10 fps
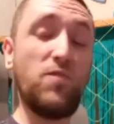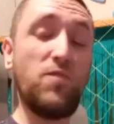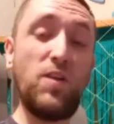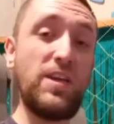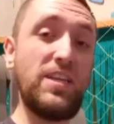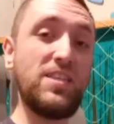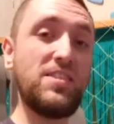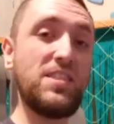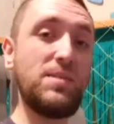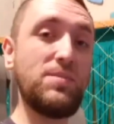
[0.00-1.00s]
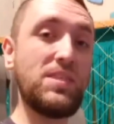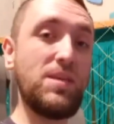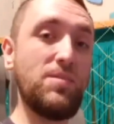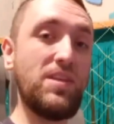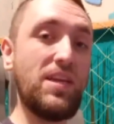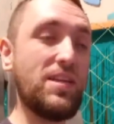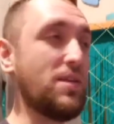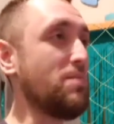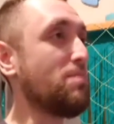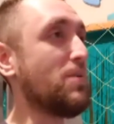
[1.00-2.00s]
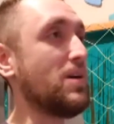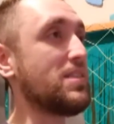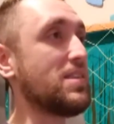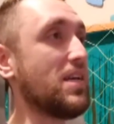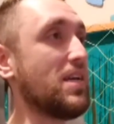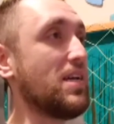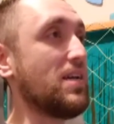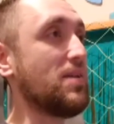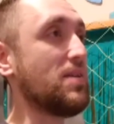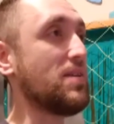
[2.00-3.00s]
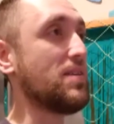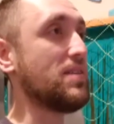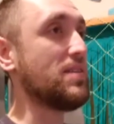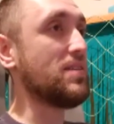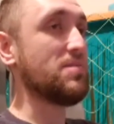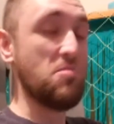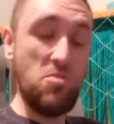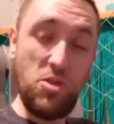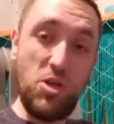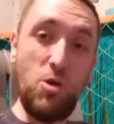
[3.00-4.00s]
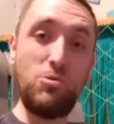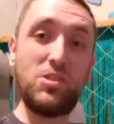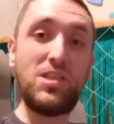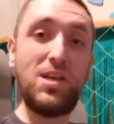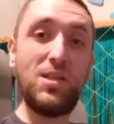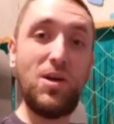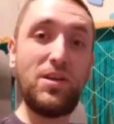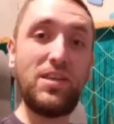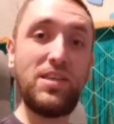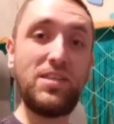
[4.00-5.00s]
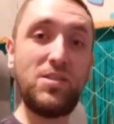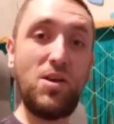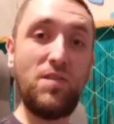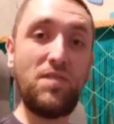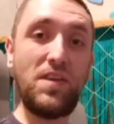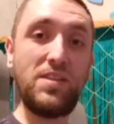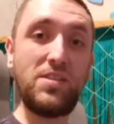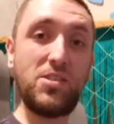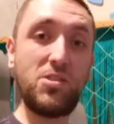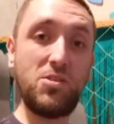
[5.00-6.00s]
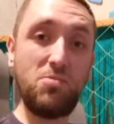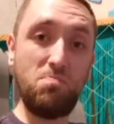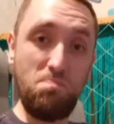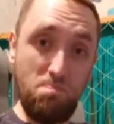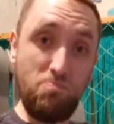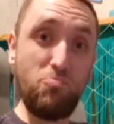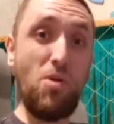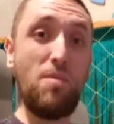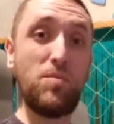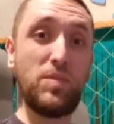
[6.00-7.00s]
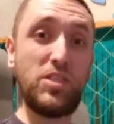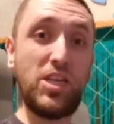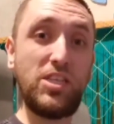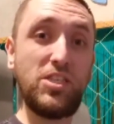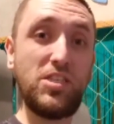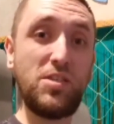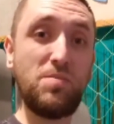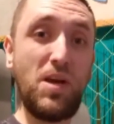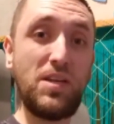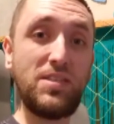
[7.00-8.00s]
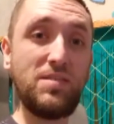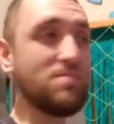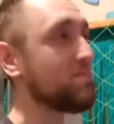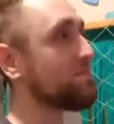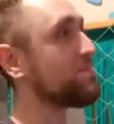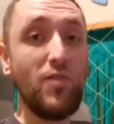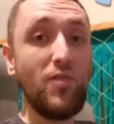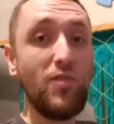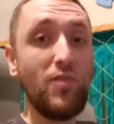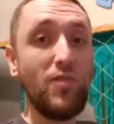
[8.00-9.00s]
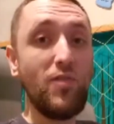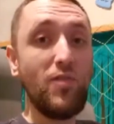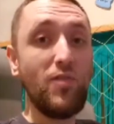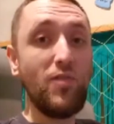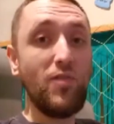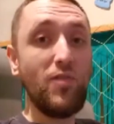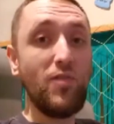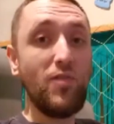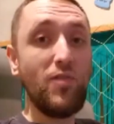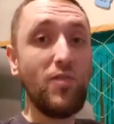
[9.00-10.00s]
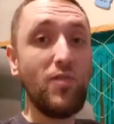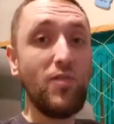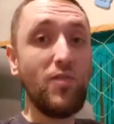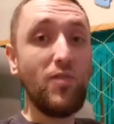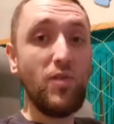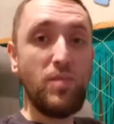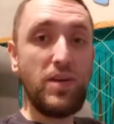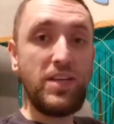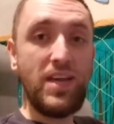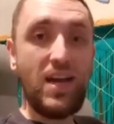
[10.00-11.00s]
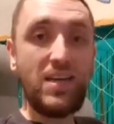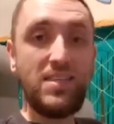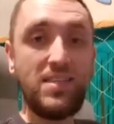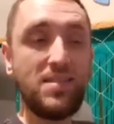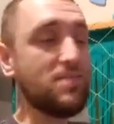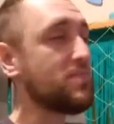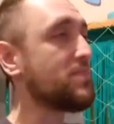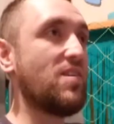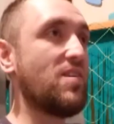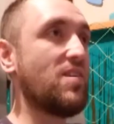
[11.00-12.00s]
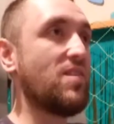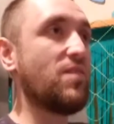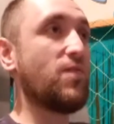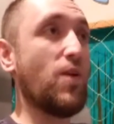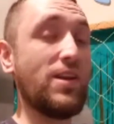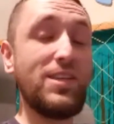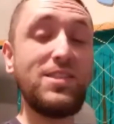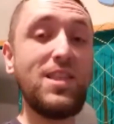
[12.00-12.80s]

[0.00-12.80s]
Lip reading: Frankie doesn't seem intimidated, but the no-sell on his offense probably changes his mind. Telling the camera that everybody dies. Frankie's